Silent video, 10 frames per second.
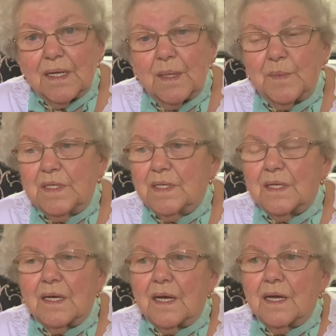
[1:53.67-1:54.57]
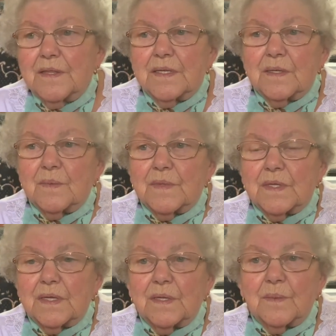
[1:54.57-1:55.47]
I mean, all
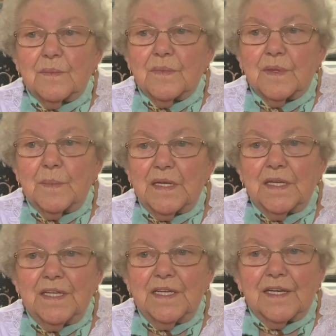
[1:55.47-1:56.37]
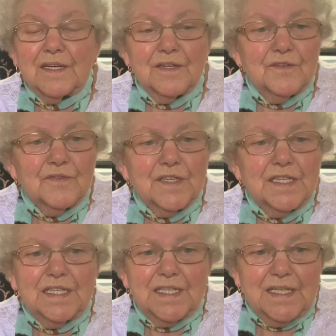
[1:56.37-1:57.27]
the men here
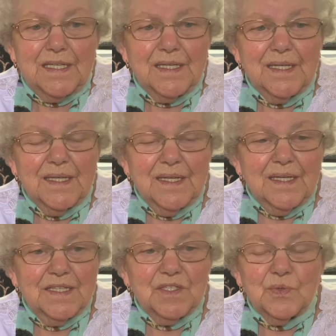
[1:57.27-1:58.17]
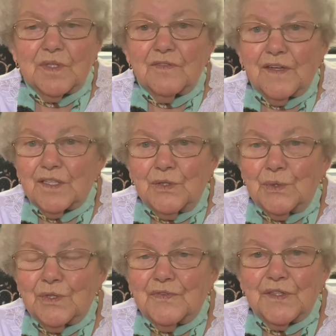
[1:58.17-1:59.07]
every day at 12
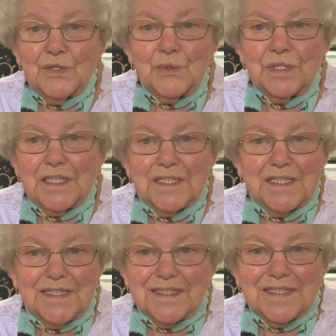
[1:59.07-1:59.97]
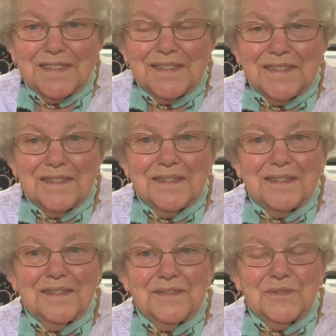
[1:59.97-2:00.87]
o'clock for the hooter good
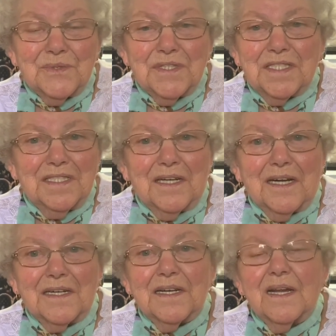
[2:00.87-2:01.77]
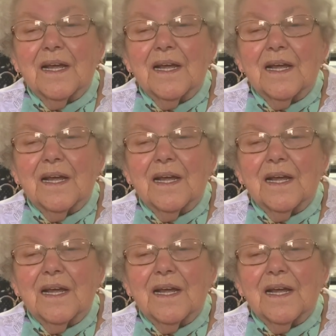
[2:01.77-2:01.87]
doing it a yard.